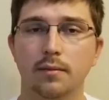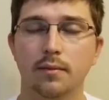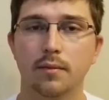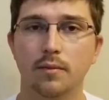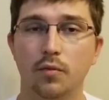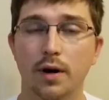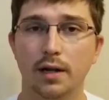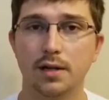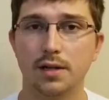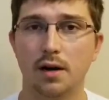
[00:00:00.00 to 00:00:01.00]
running
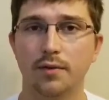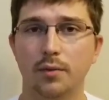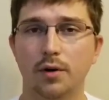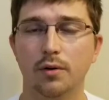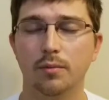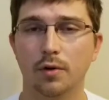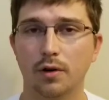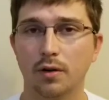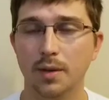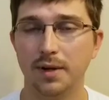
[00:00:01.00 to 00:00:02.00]
us off the road, and we're
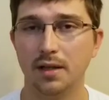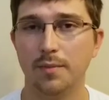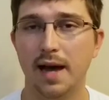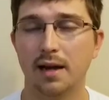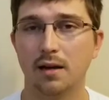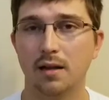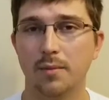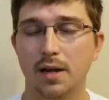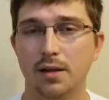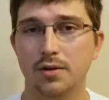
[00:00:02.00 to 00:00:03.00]
clipping the back end of the
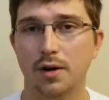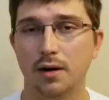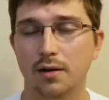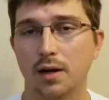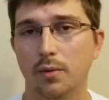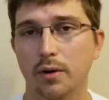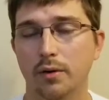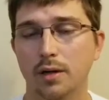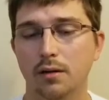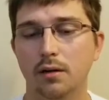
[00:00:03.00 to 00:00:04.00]
bed of the truck that we were
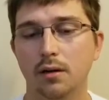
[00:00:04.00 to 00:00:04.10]
in.